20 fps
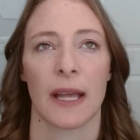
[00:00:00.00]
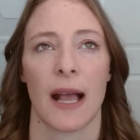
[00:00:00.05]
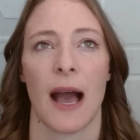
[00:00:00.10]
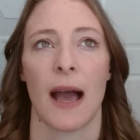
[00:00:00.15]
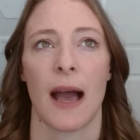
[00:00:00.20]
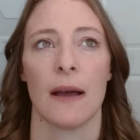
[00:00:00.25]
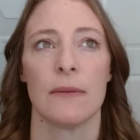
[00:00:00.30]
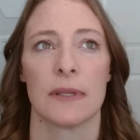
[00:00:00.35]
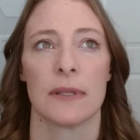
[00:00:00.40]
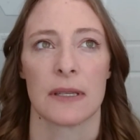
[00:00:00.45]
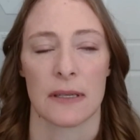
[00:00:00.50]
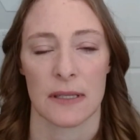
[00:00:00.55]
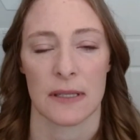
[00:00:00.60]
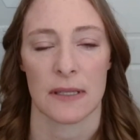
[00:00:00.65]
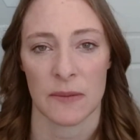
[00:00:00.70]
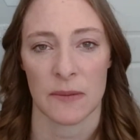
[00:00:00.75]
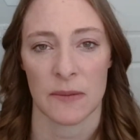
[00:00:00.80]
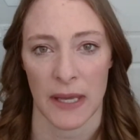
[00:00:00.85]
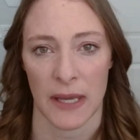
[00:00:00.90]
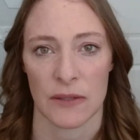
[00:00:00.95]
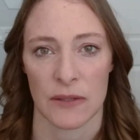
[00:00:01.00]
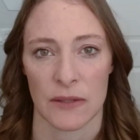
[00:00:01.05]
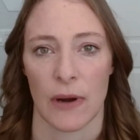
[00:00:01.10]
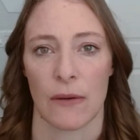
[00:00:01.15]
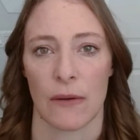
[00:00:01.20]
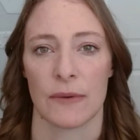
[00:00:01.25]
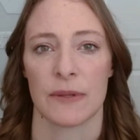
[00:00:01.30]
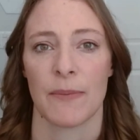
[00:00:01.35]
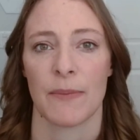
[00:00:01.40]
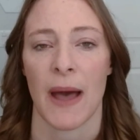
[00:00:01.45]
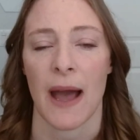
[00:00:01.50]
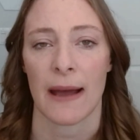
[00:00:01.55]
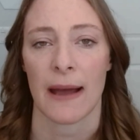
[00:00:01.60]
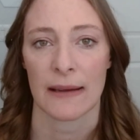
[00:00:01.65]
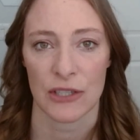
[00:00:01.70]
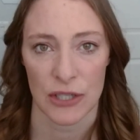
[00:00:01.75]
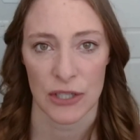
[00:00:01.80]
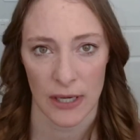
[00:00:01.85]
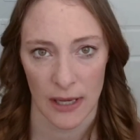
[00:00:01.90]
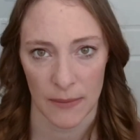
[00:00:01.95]
was in a space where I was
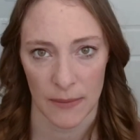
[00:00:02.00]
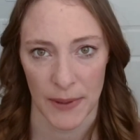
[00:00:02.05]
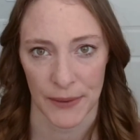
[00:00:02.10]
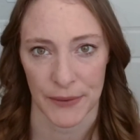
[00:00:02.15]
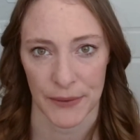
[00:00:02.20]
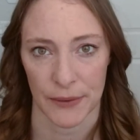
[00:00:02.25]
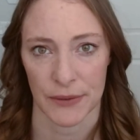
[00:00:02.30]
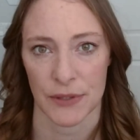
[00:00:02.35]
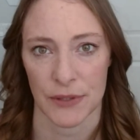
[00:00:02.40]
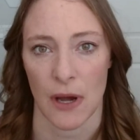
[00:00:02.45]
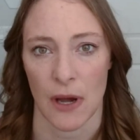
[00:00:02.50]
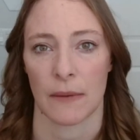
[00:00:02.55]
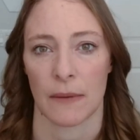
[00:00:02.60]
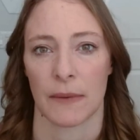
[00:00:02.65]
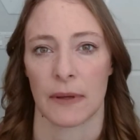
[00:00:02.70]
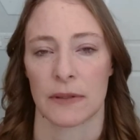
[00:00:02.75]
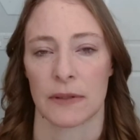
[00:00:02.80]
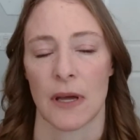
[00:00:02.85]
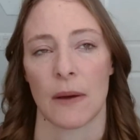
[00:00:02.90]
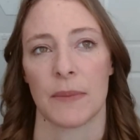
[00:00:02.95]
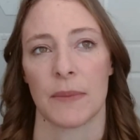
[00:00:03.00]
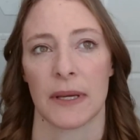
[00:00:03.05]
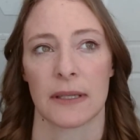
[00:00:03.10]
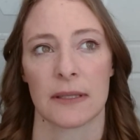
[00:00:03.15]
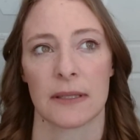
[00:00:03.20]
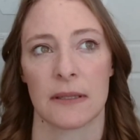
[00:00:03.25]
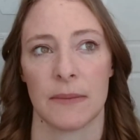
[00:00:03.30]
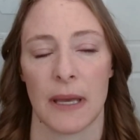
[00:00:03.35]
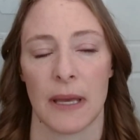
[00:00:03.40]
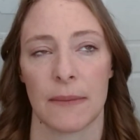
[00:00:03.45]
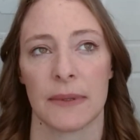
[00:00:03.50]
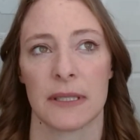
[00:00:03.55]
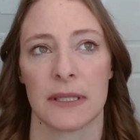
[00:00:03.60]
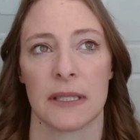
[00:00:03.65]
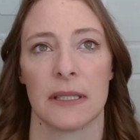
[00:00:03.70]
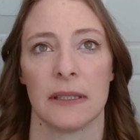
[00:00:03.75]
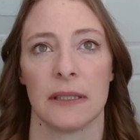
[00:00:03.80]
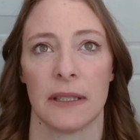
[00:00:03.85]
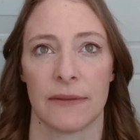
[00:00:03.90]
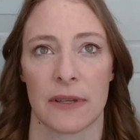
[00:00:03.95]
passionate about those topics to be able to
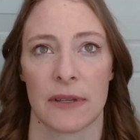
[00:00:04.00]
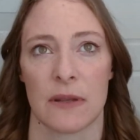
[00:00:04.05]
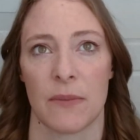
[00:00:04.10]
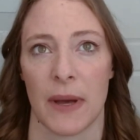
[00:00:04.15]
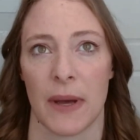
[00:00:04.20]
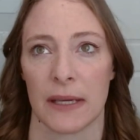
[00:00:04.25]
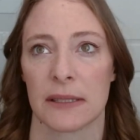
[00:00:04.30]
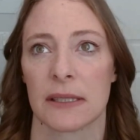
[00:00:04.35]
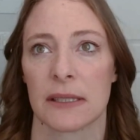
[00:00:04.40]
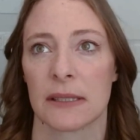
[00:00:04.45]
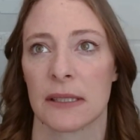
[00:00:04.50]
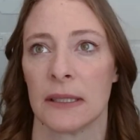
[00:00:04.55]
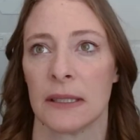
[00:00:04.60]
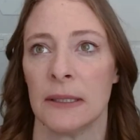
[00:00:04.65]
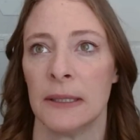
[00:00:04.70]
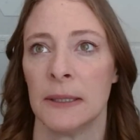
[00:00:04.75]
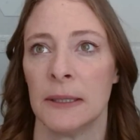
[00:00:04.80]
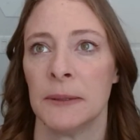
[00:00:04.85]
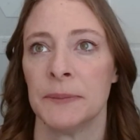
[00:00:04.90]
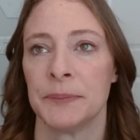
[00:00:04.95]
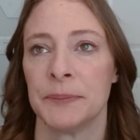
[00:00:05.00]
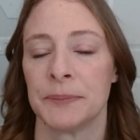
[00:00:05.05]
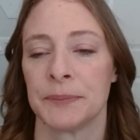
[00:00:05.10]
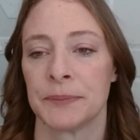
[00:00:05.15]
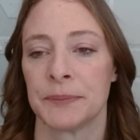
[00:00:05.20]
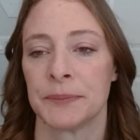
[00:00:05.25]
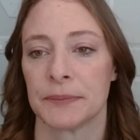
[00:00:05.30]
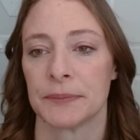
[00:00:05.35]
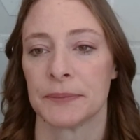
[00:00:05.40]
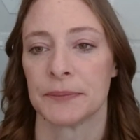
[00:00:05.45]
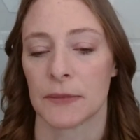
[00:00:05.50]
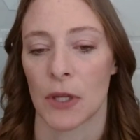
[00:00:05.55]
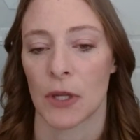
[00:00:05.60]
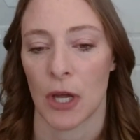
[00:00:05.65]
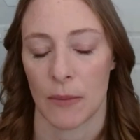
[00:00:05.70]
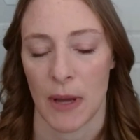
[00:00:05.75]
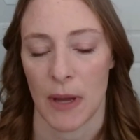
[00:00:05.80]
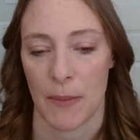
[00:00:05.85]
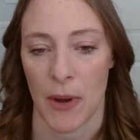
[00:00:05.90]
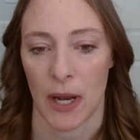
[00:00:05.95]
deliver the best
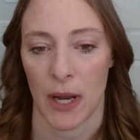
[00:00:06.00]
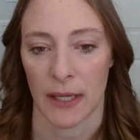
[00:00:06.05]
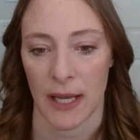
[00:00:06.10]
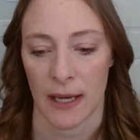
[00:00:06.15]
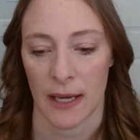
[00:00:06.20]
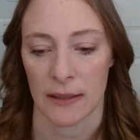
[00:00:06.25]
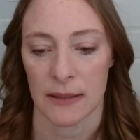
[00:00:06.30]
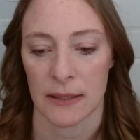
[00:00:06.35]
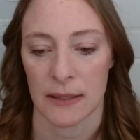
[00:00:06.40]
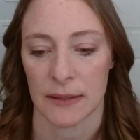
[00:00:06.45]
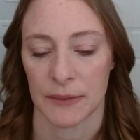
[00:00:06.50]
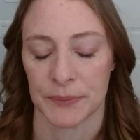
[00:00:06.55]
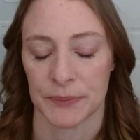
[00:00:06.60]
on my podcast.